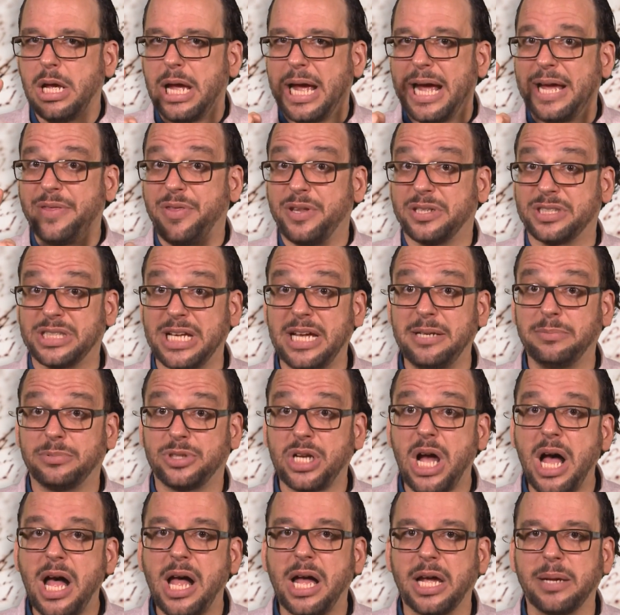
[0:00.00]
At the same
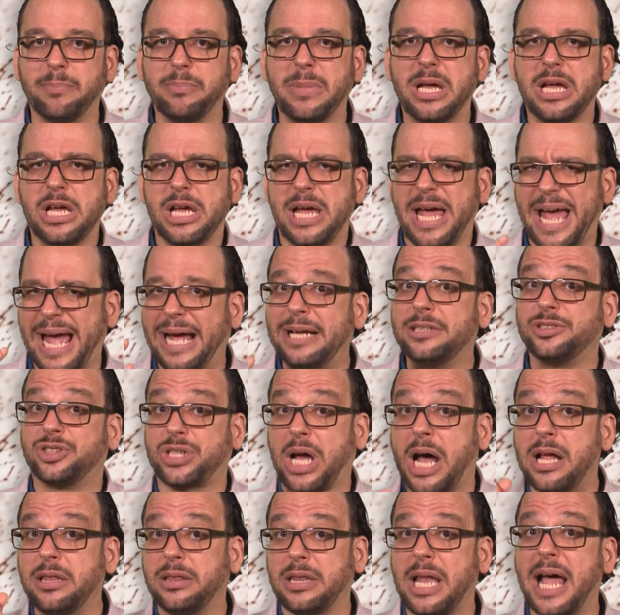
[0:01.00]
time, and
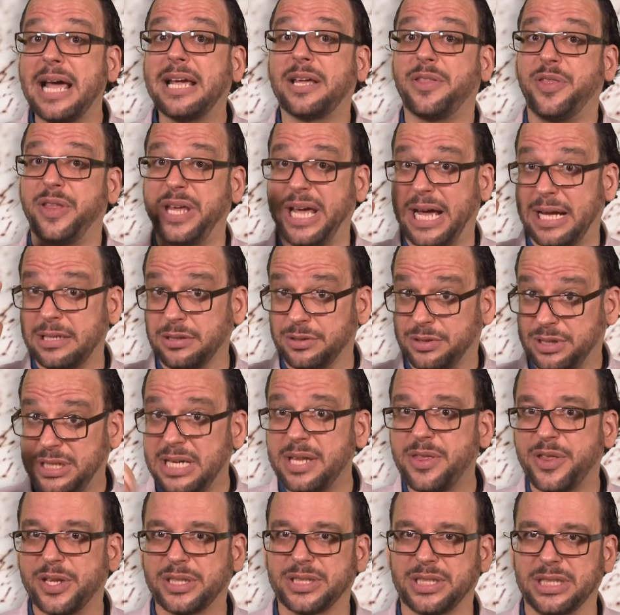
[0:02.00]
unlike the
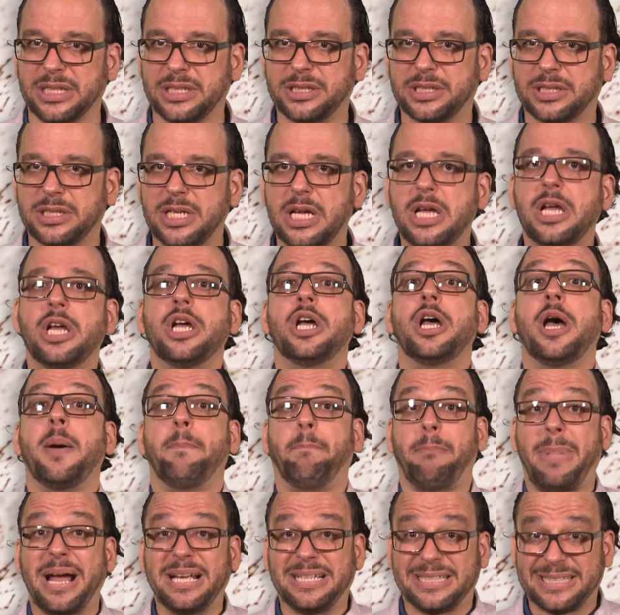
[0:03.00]
antithesis,
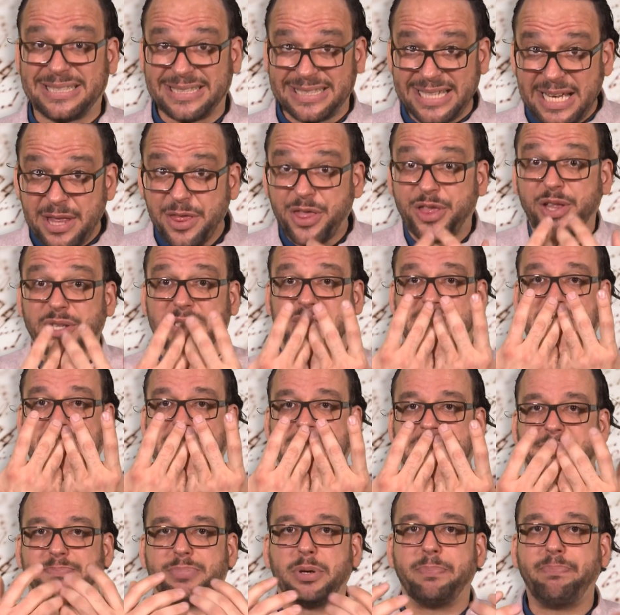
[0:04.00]
my
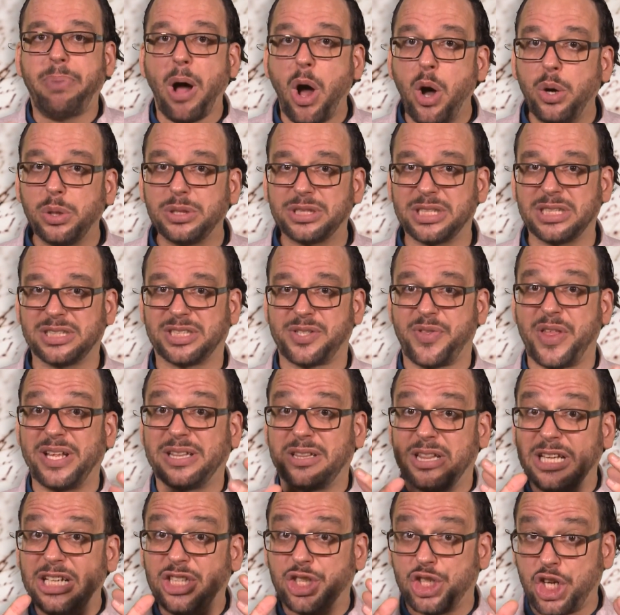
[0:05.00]
synthesis proposes that
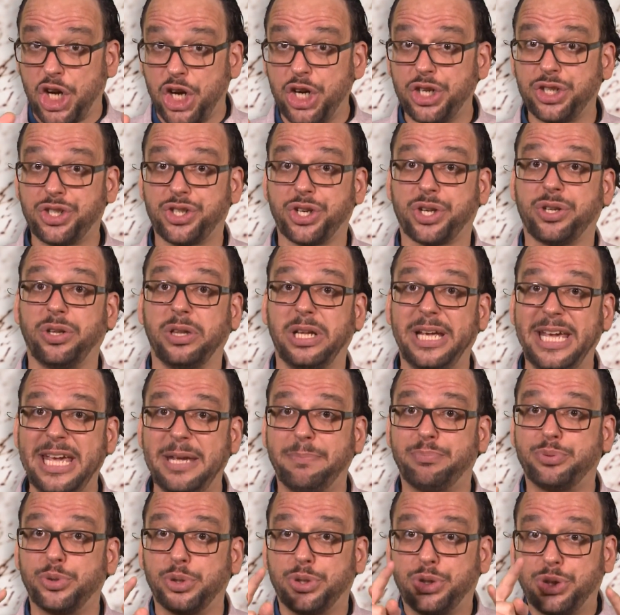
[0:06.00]
liturgical
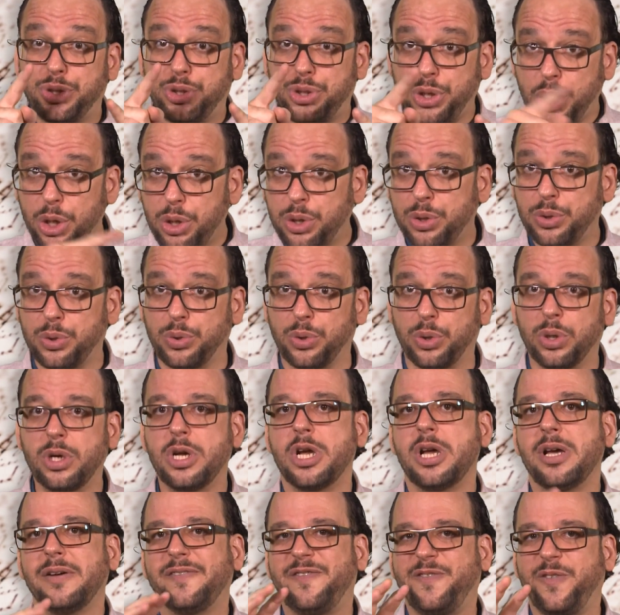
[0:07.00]
Hebrew too
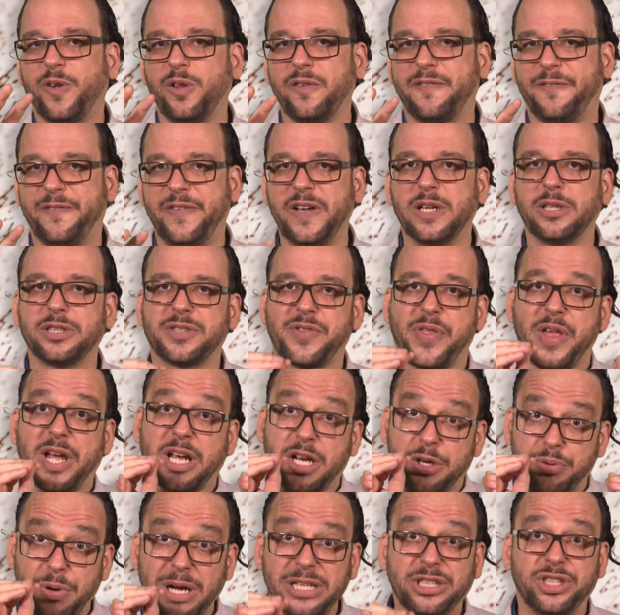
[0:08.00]
fulfills the
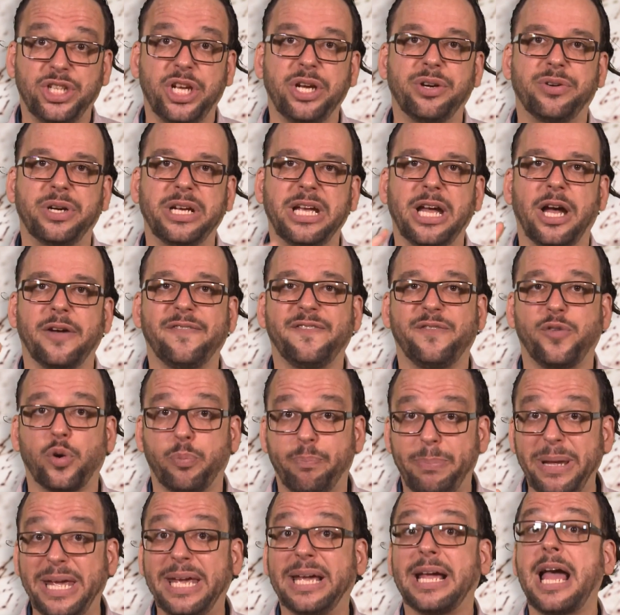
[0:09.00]
criteria for
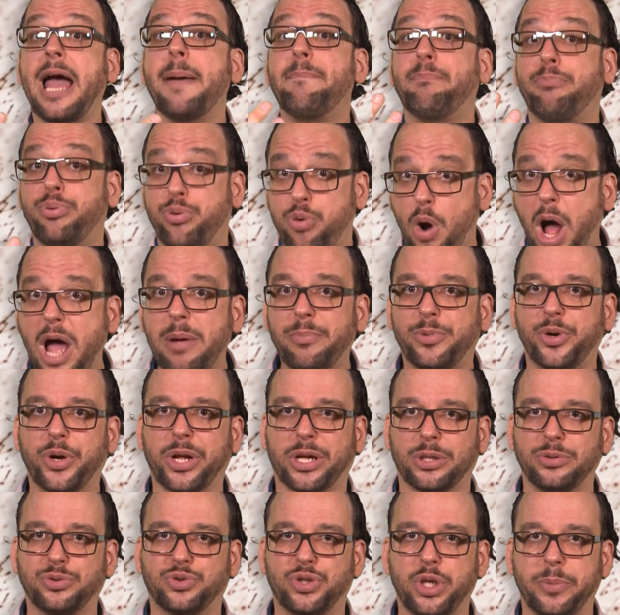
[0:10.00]
being a primary
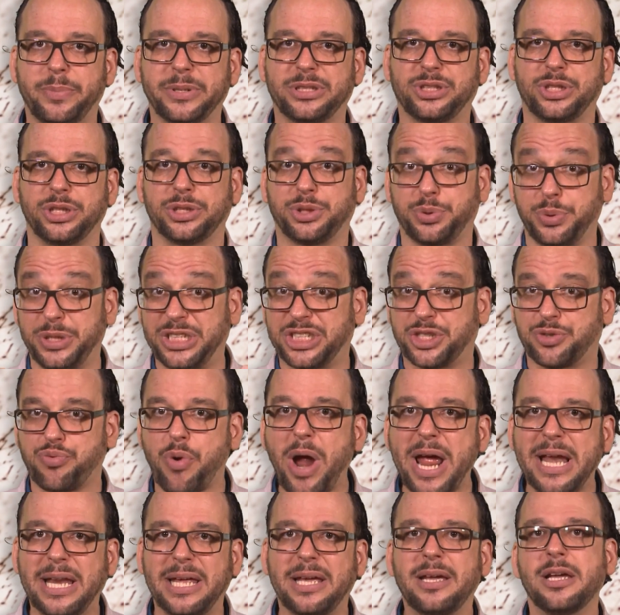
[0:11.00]
contributor to
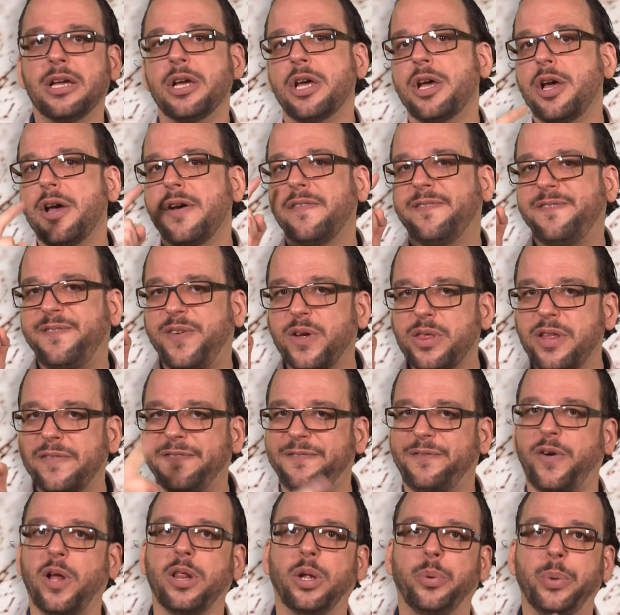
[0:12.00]
Israeli for the
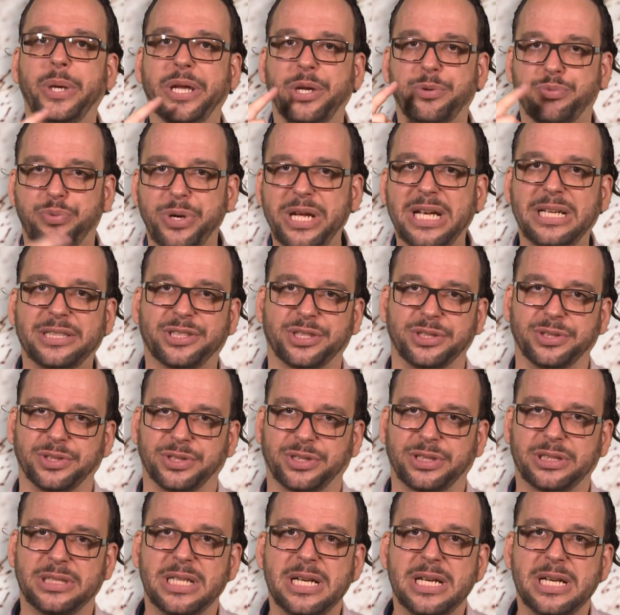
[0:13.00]
following reasons.